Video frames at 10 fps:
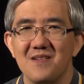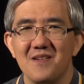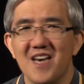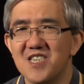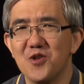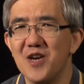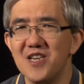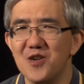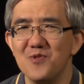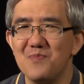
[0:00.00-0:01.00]
A
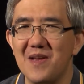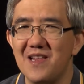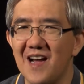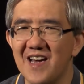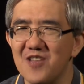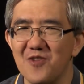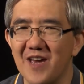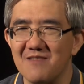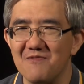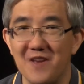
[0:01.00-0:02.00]
stranger would be lucky to
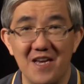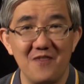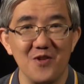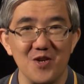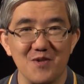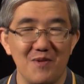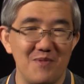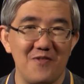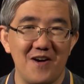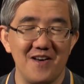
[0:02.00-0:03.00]
get favors from
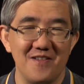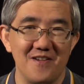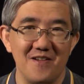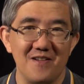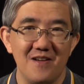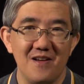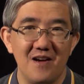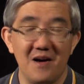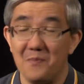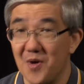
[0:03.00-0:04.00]
the father.
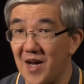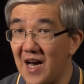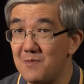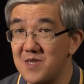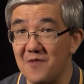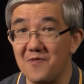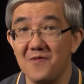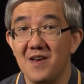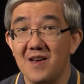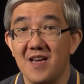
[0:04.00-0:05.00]
Perhaps if
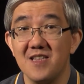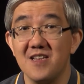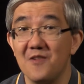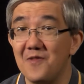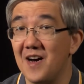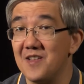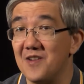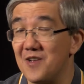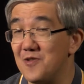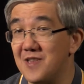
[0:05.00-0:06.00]
he did the father
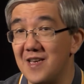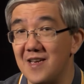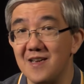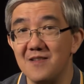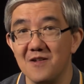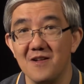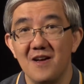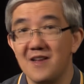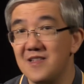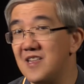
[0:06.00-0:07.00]
a good deed or
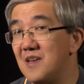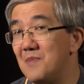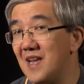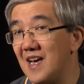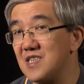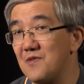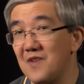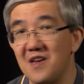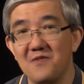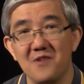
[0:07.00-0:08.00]
did him a nice
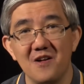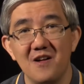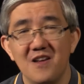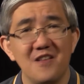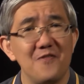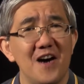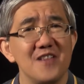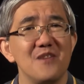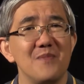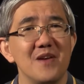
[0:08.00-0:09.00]
favor, the
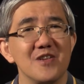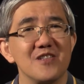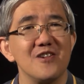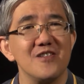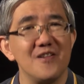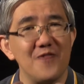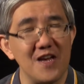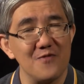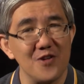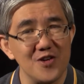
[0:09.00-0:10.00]
father may return the
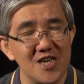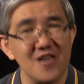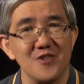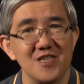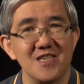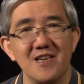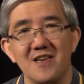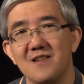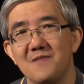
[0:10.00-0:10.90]
favor generously.